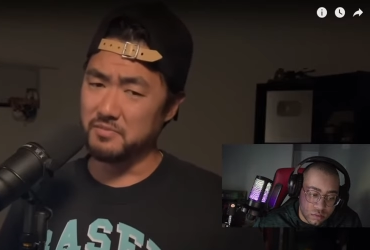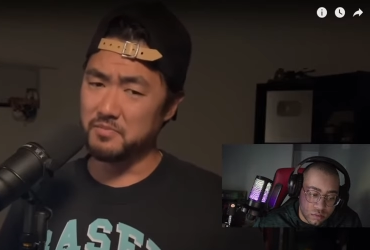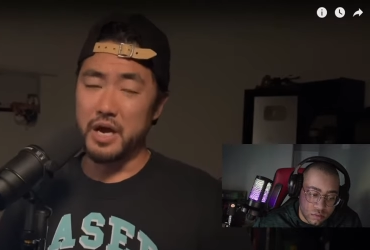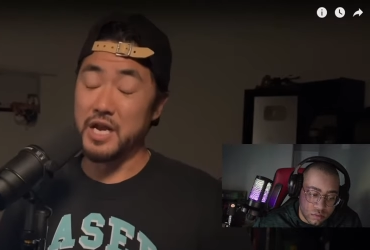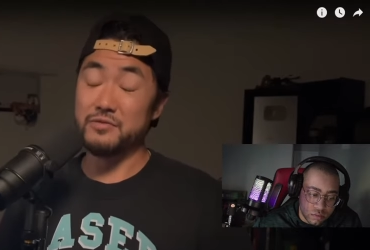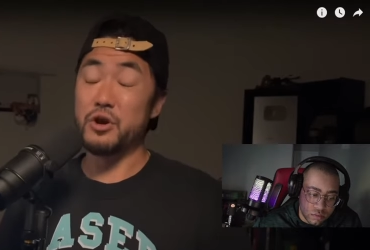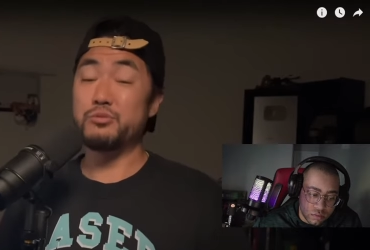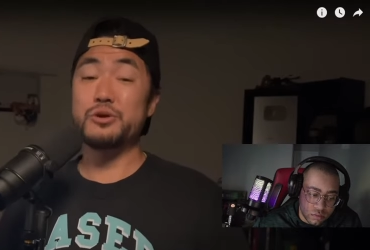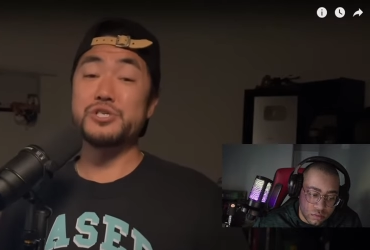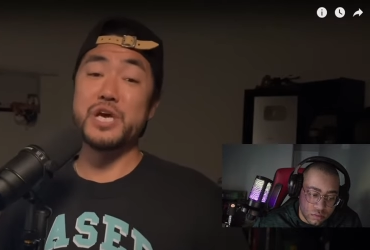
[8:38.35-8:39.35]
Speaker 1: And if you
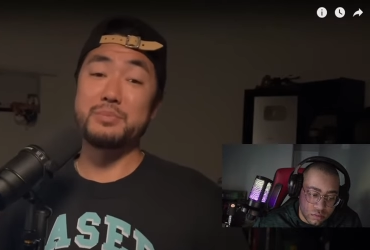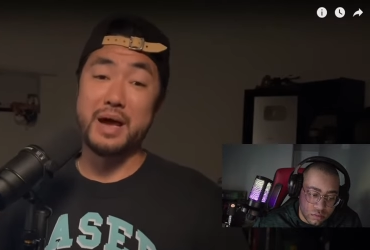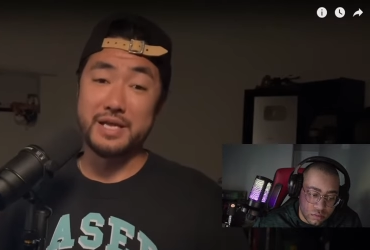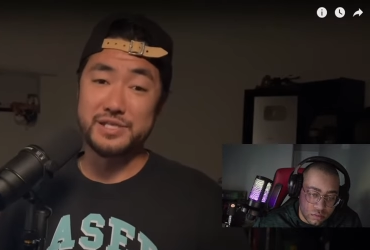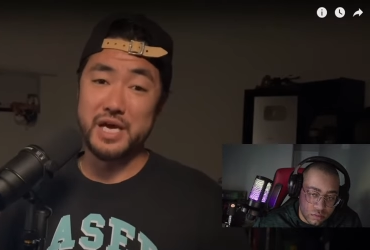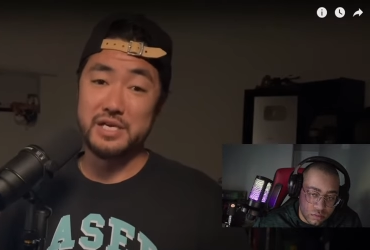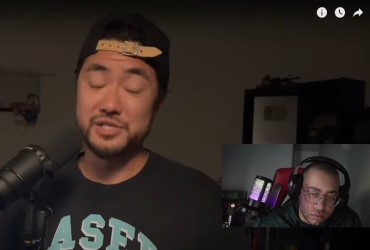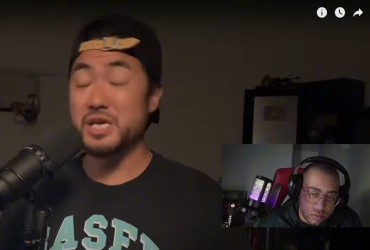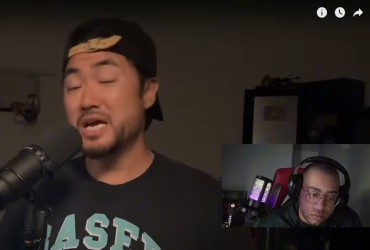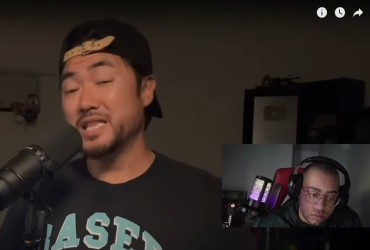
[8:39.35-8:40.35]
appreciate my concise,
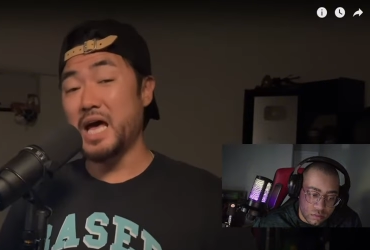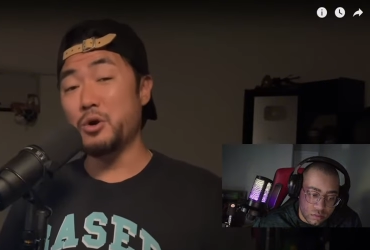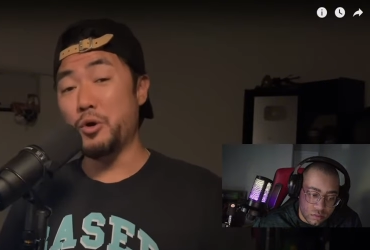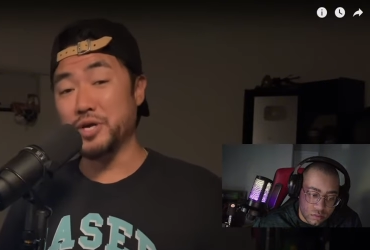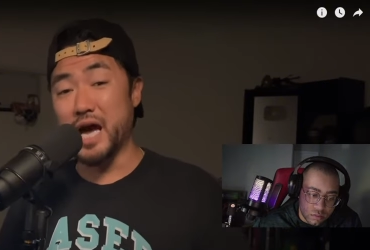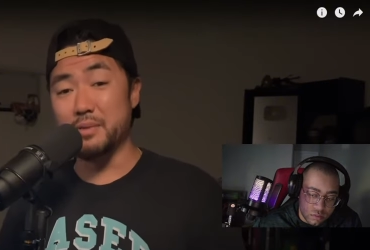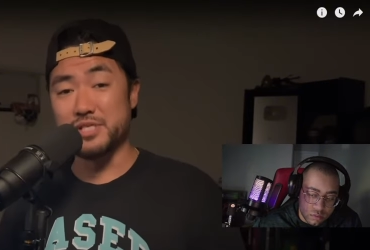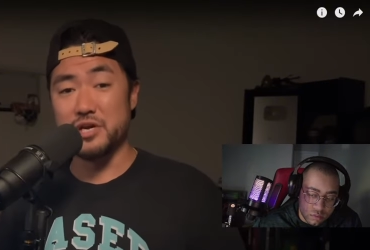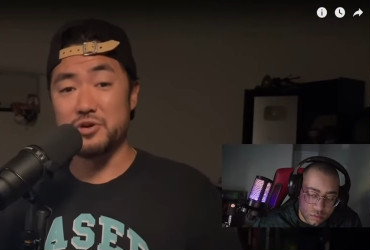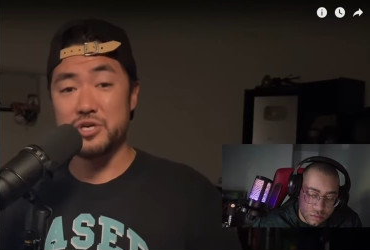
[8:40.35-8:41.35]
light hearted
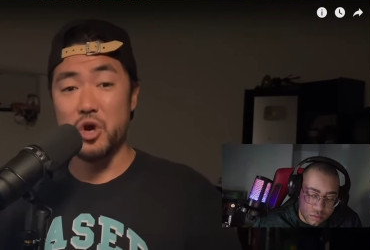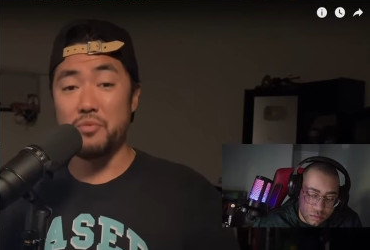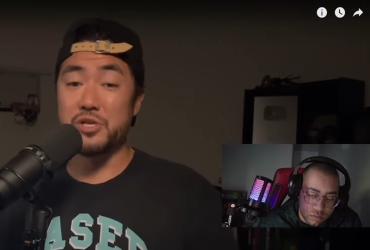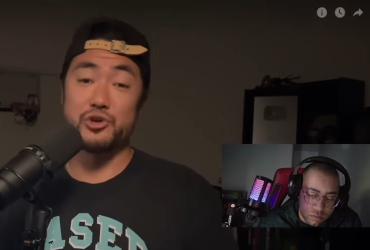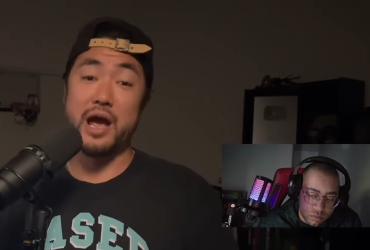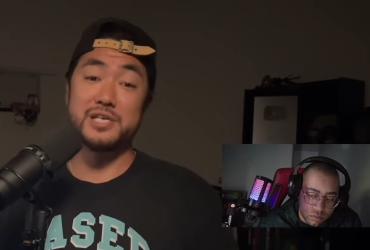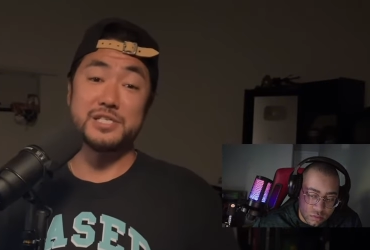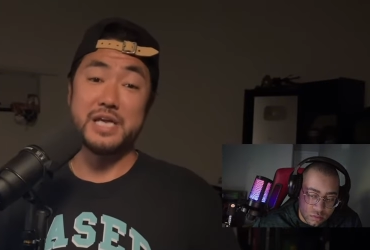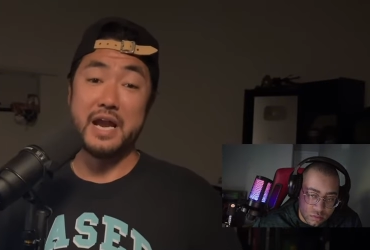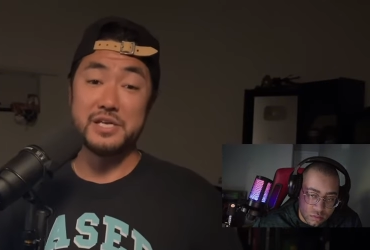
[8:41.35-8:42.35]
commentary on the tragic
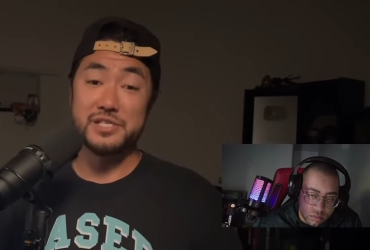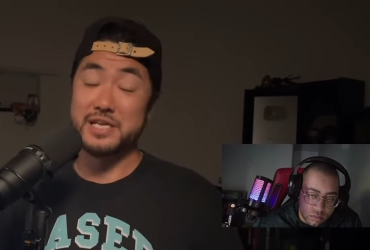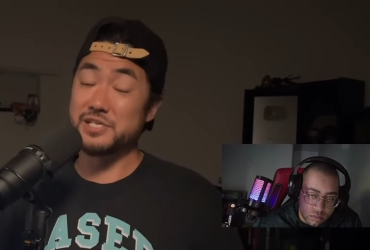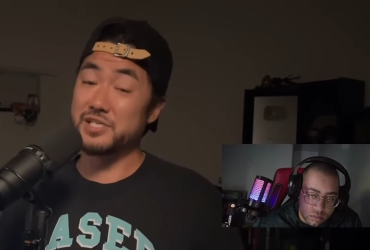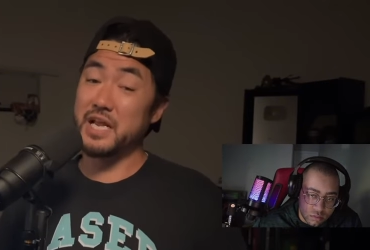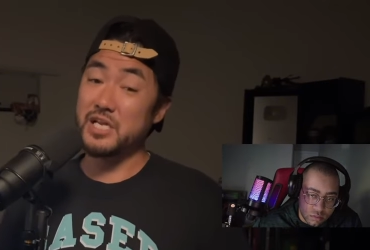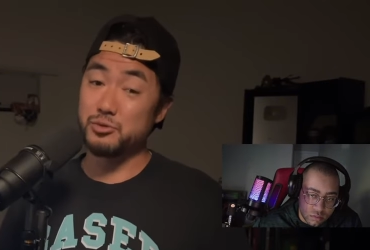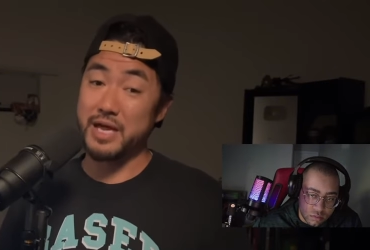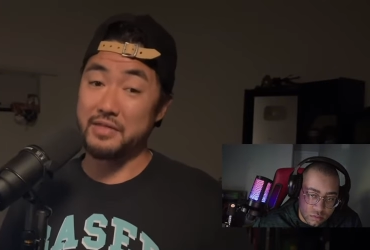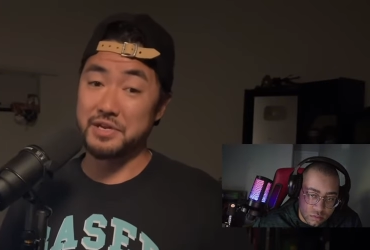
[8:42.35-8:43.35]
status that is today's
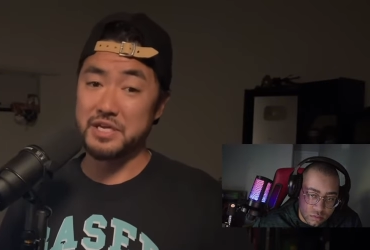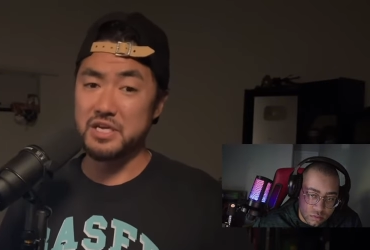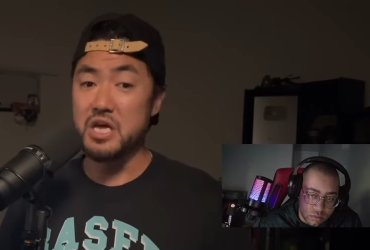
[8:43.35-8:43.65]
reality,